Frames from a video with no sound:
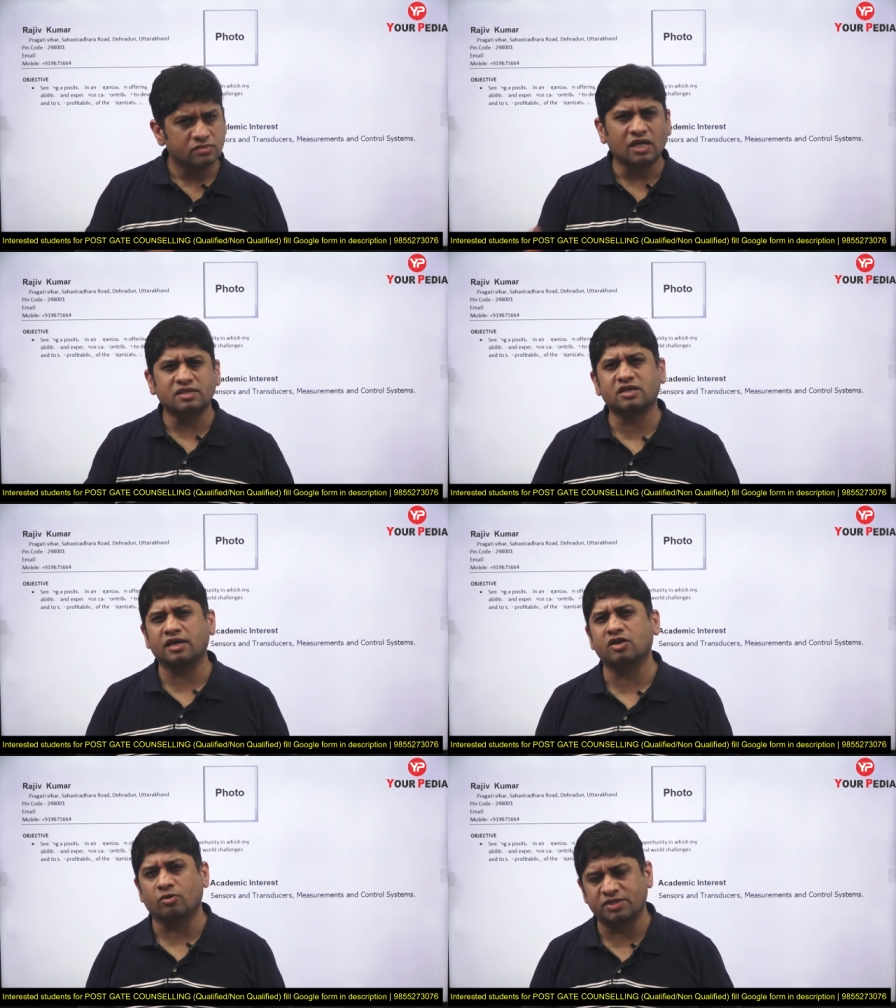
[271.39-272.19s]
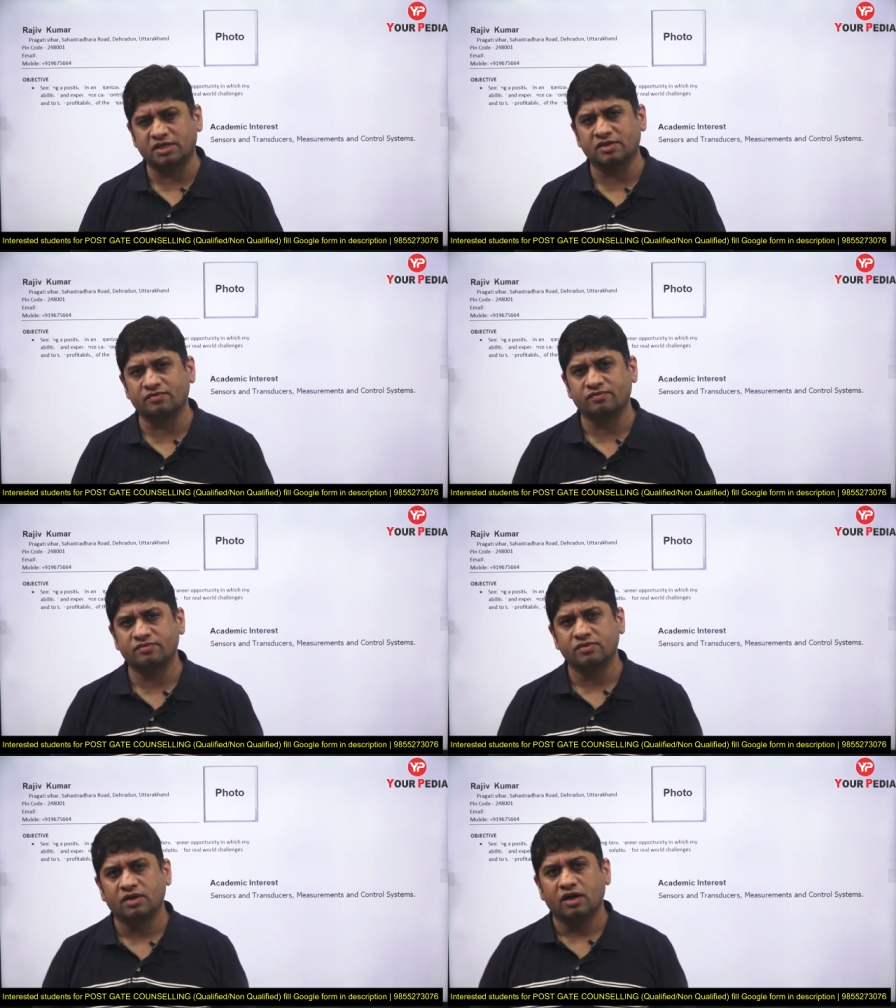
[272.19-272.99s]
That is career objective.
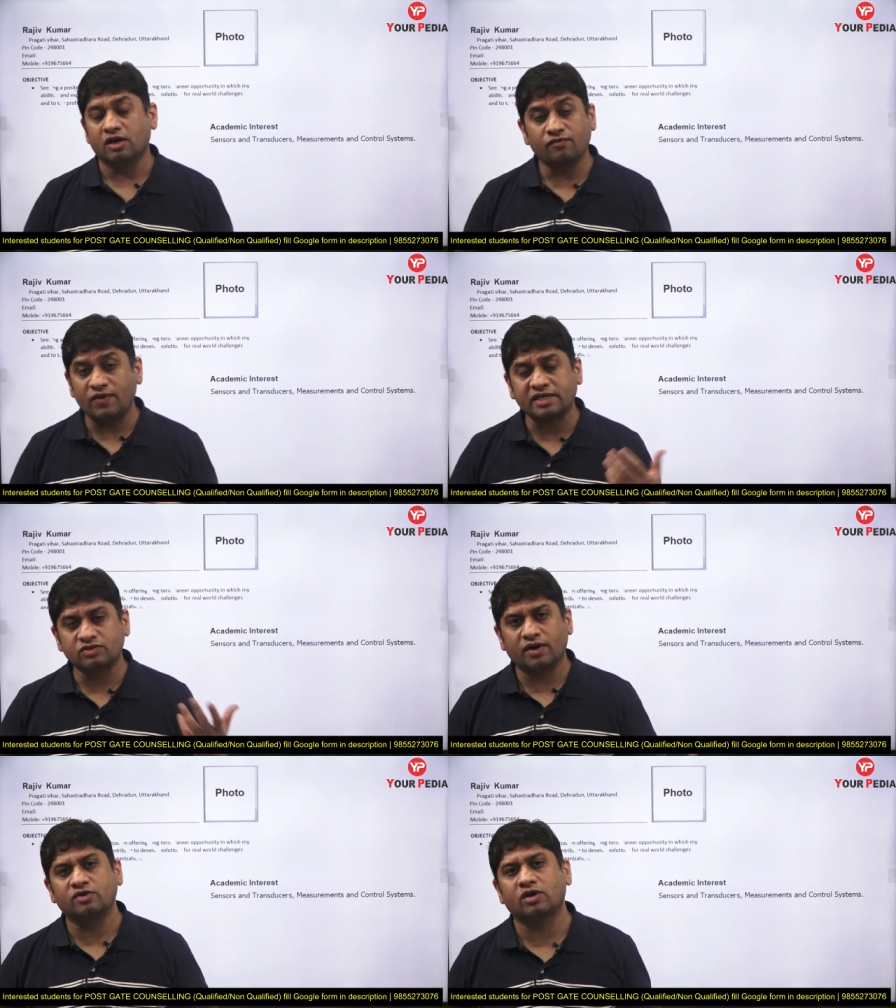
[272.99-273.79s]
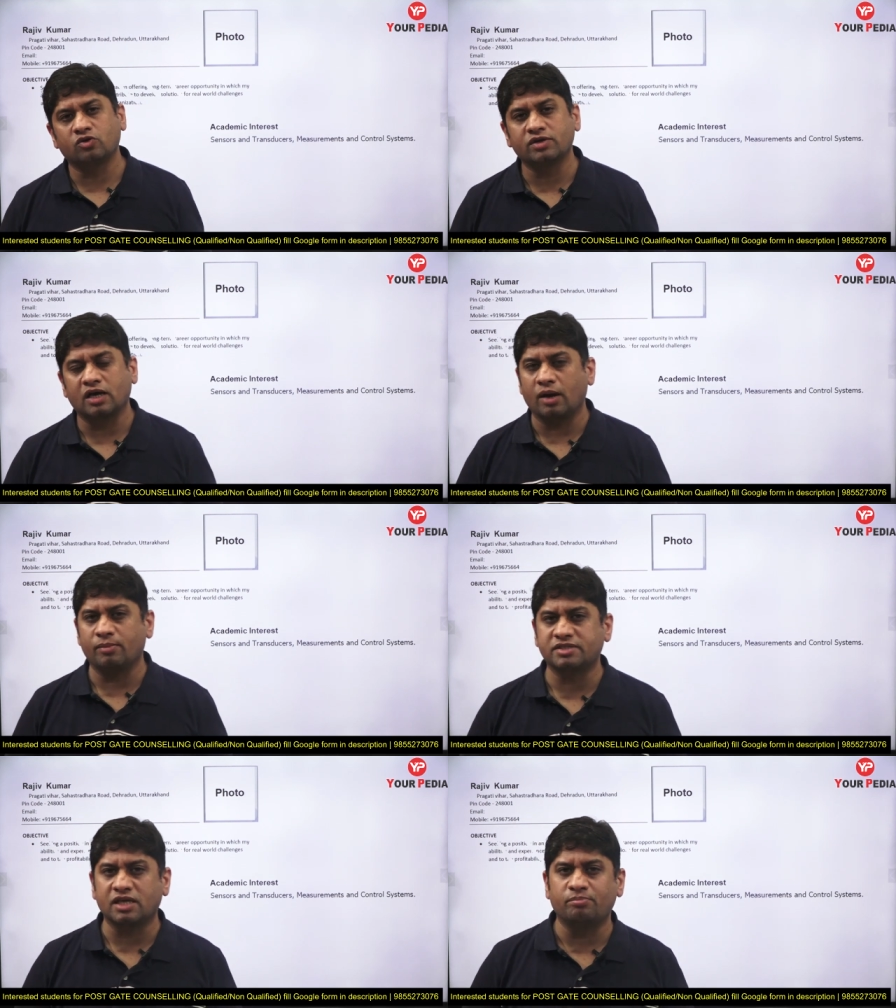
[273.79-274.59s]
Reflects why you are doing
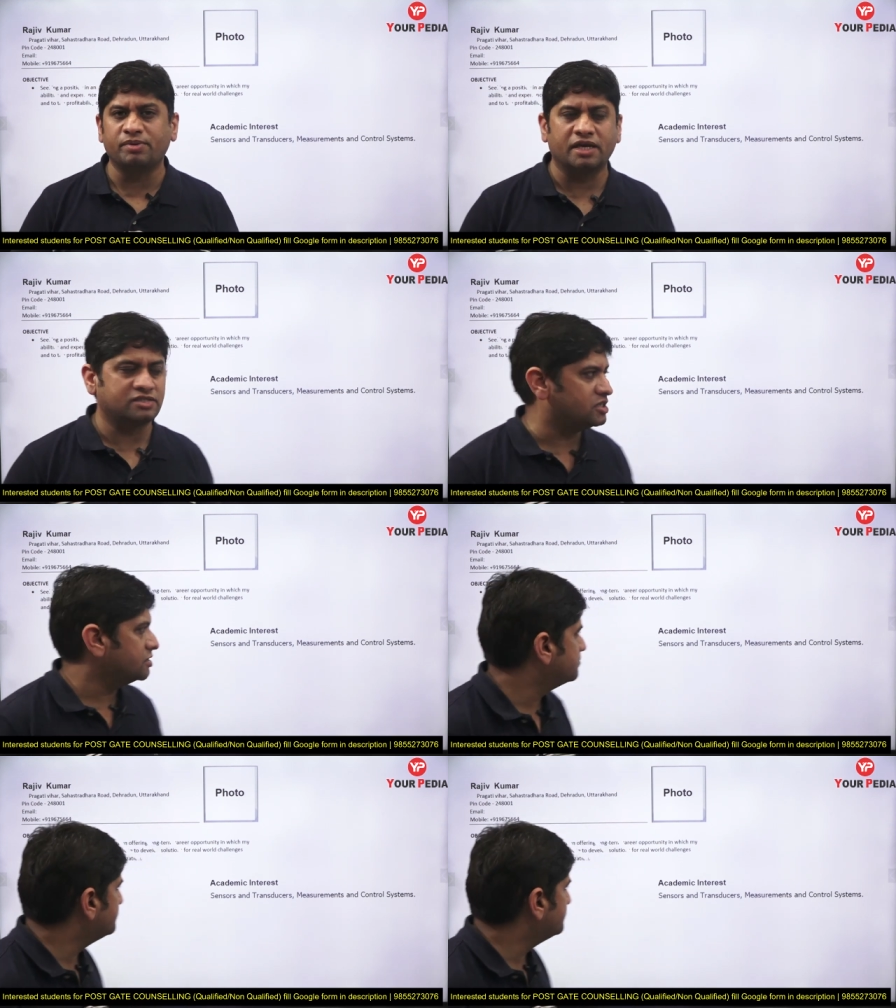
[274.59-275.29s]
MS and PhD.